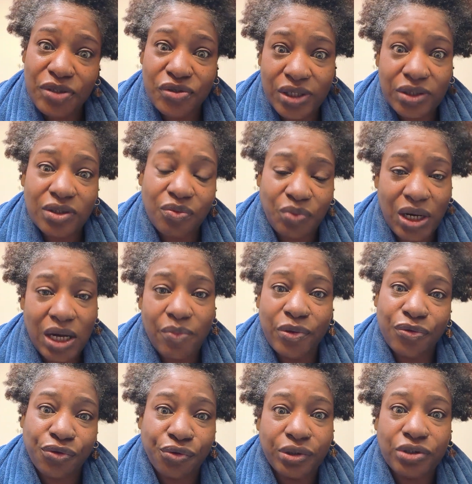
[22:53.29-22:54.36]
sitting around
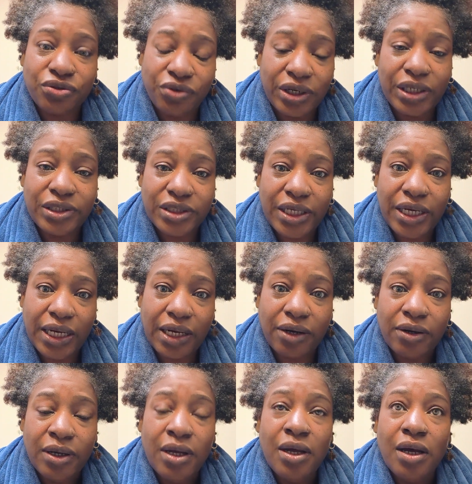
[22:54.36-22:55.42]
with 3 strings of hair.